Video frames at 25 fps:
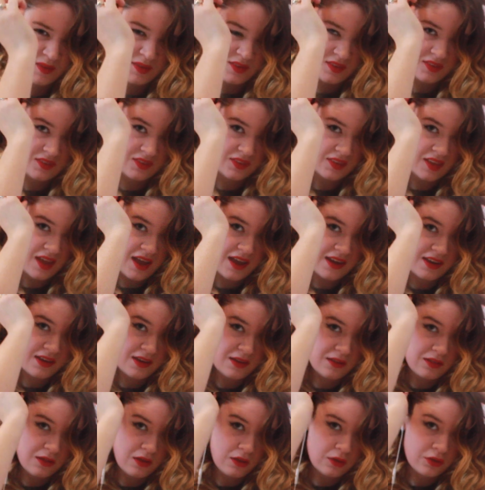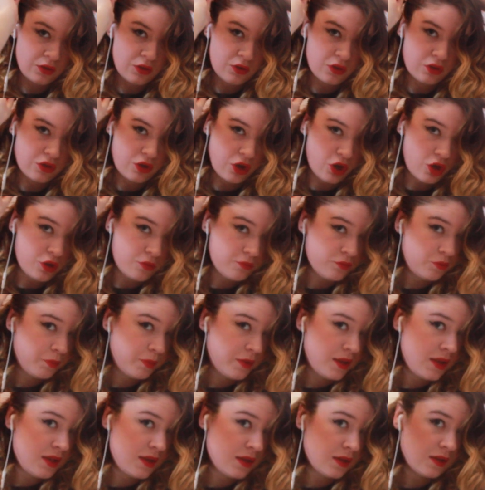slide it along your combed
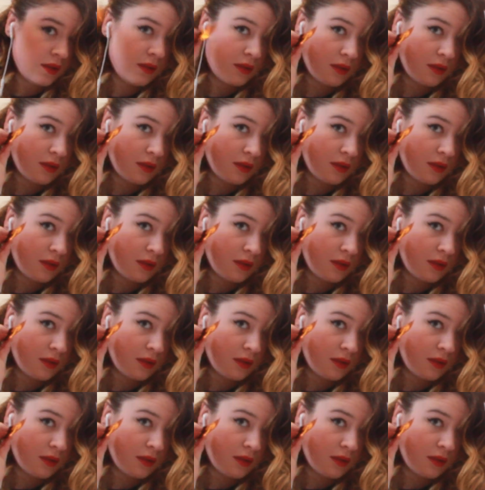bit,